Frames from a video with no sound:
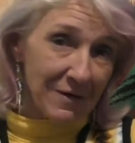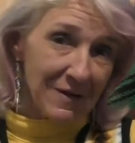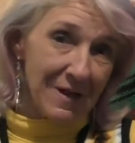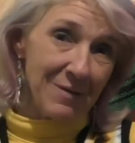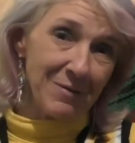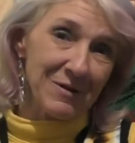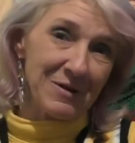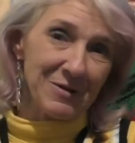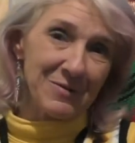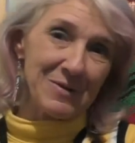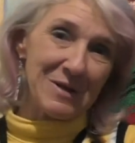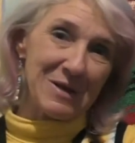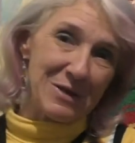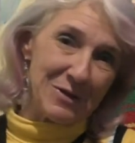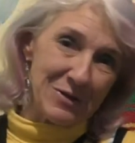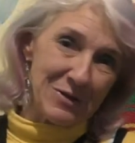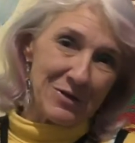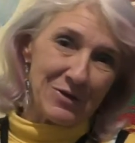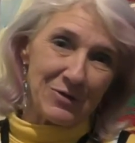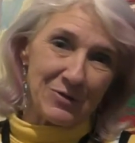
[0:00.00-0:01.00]
is able to
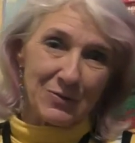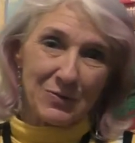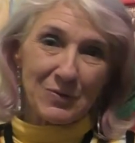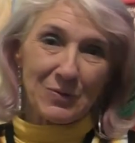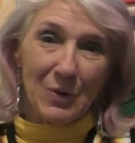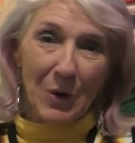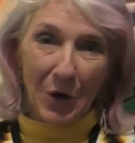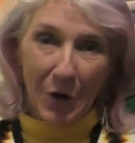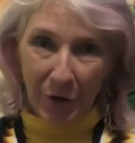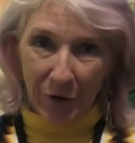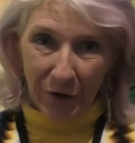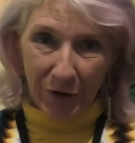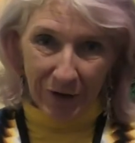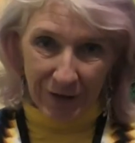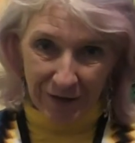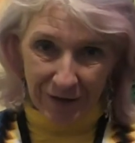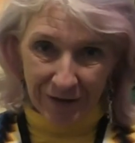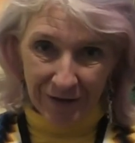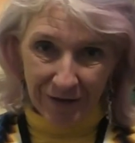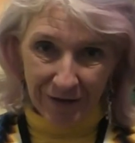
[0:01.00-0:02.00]
return to work,
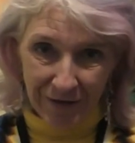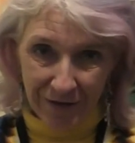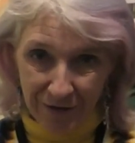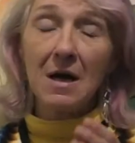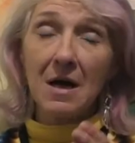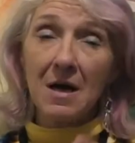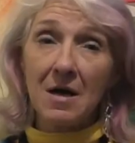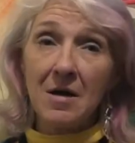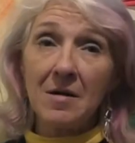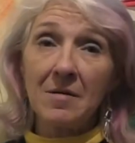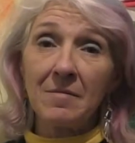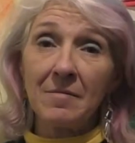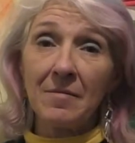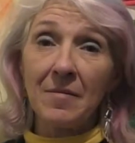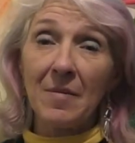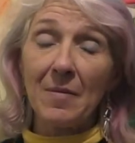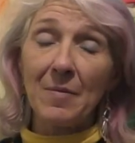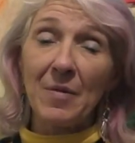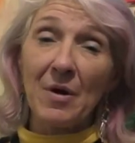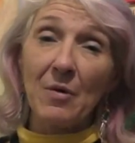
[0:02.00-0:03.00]

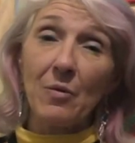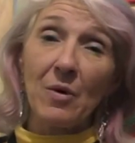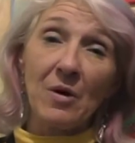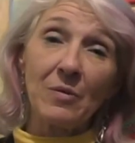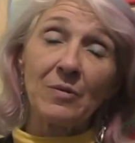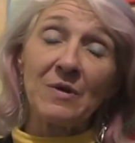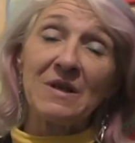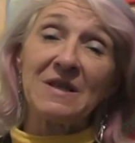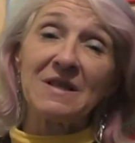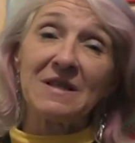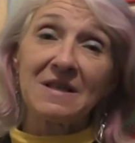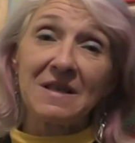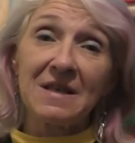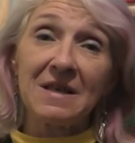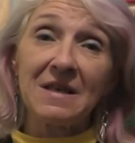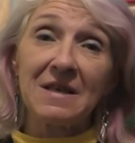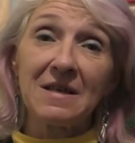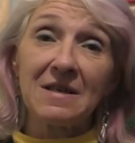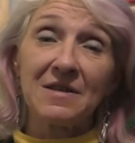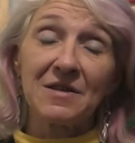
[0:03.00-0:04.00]
but what we
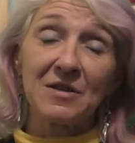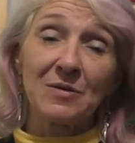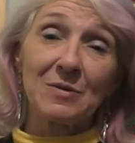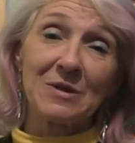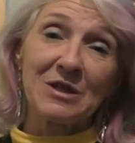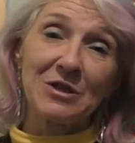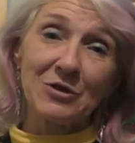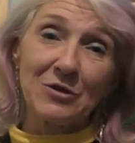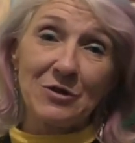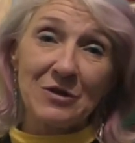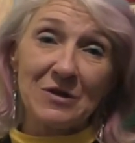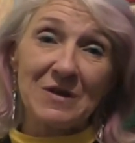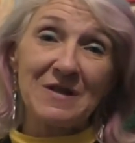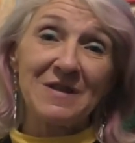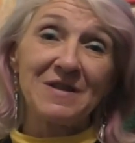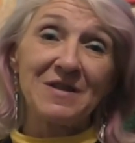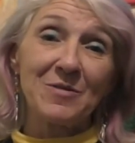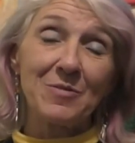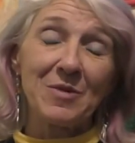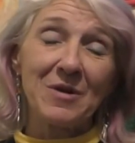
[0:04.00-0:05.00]
see is a return to
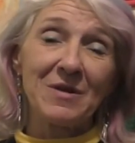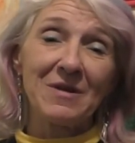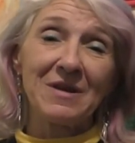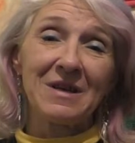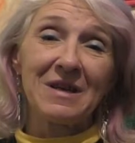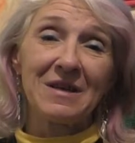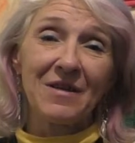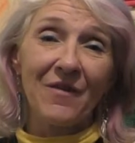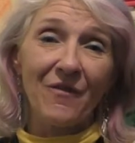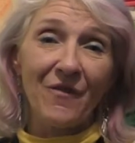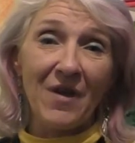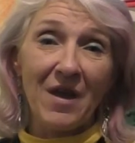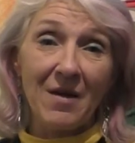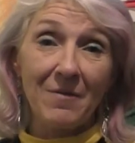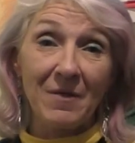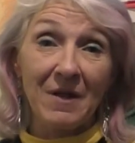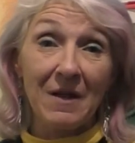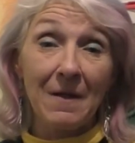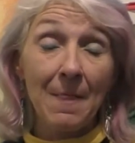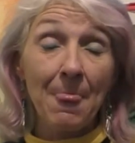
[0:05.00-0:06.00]
stability in the
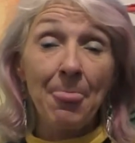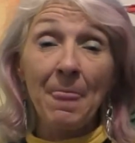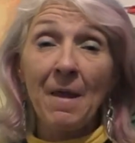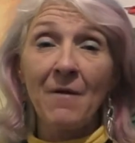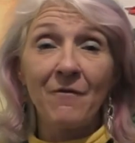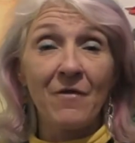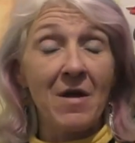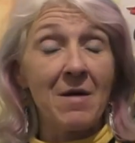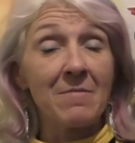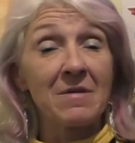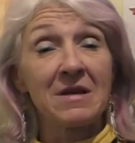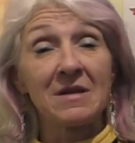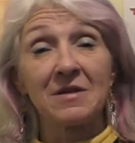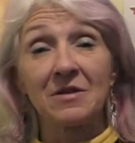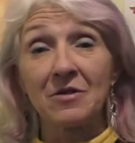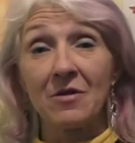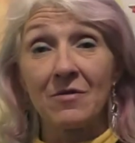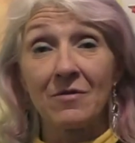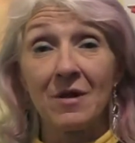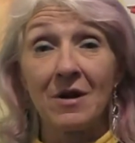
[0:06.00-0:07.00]
family. Family is
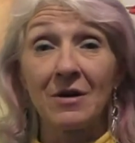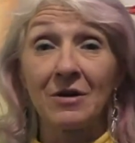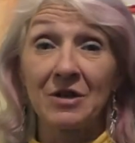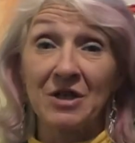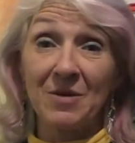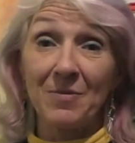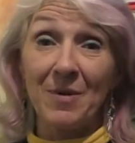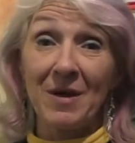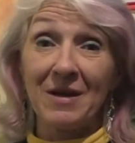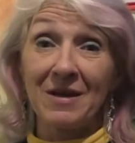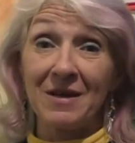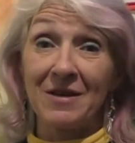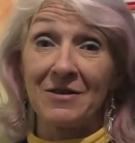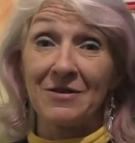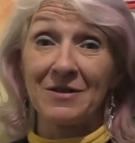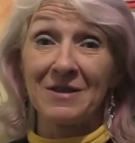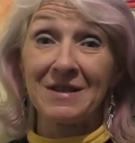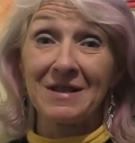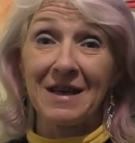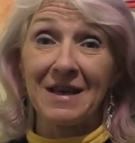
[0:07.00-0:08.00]
no longer dependent
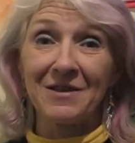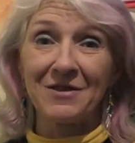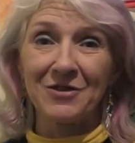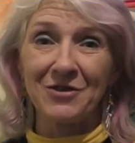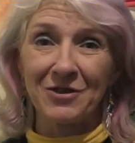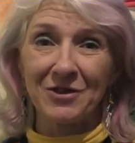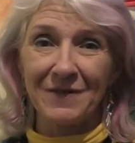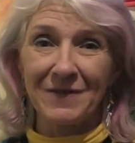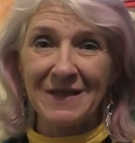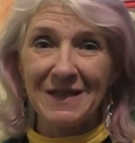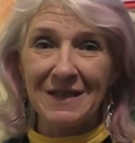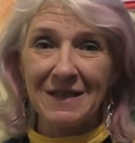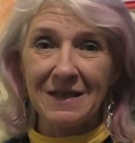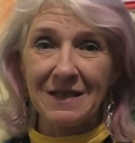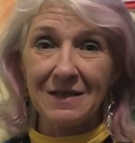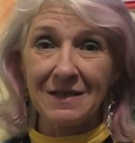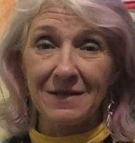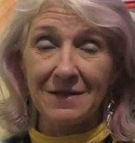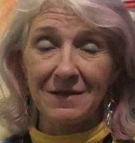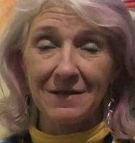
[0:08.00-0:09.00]
on state
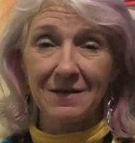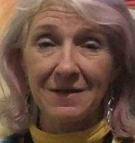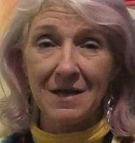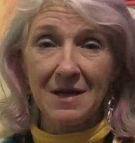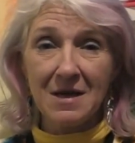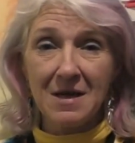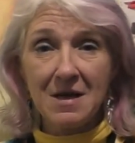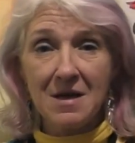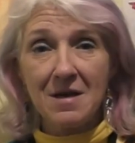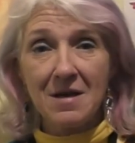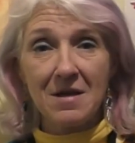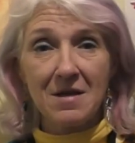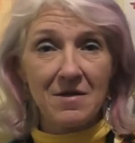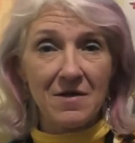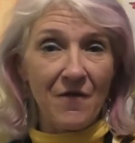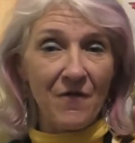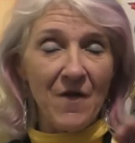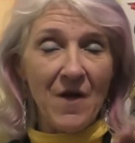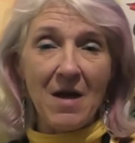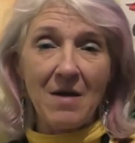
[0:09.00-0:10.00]
services.
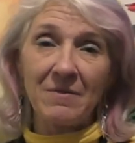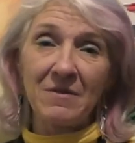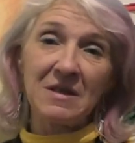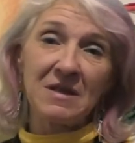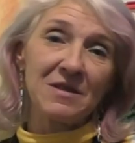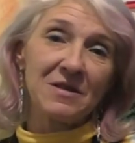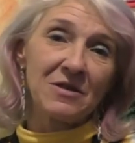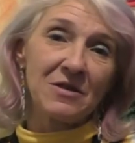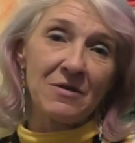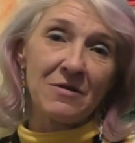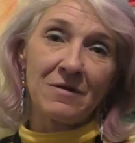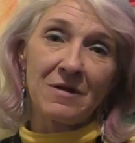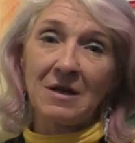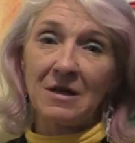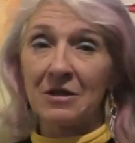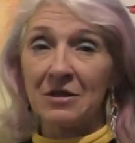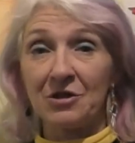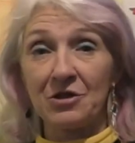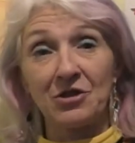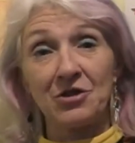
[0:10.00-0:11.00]
The family is no
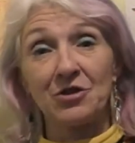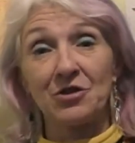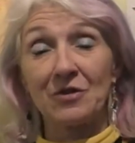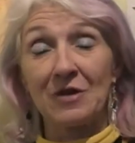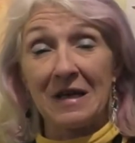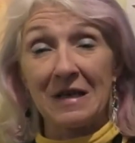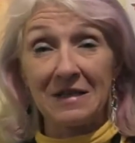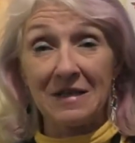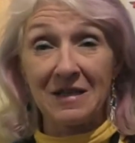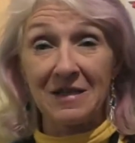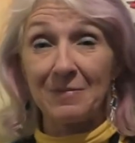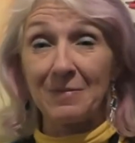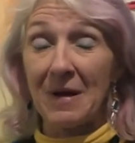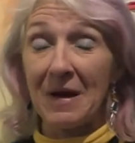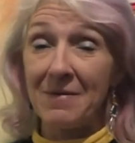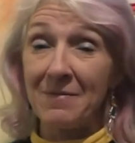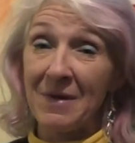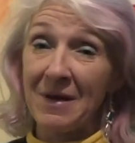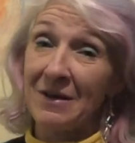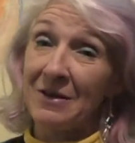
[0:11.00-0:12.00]
longer stressed
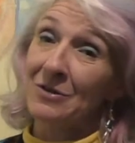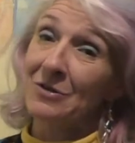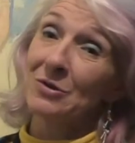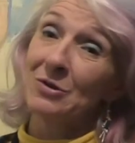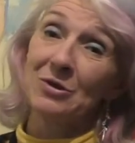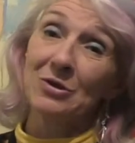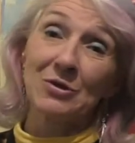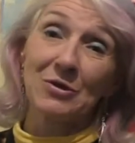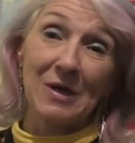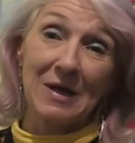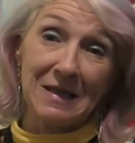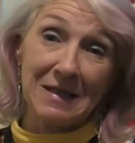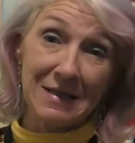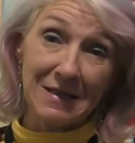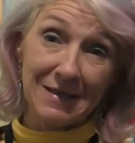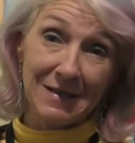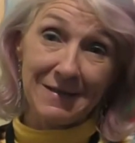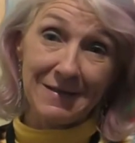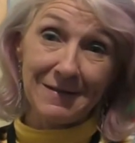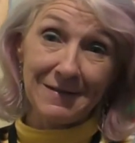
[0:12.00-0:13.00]
by medical
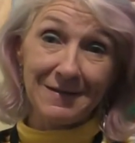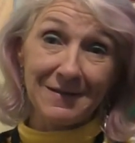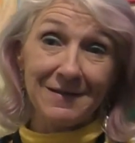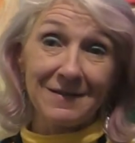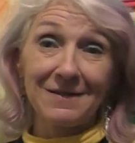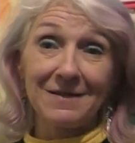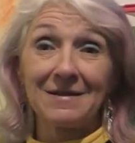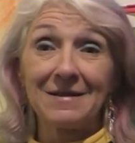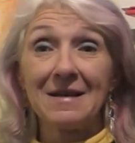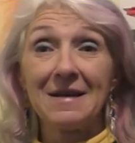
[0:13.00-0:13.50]
crises.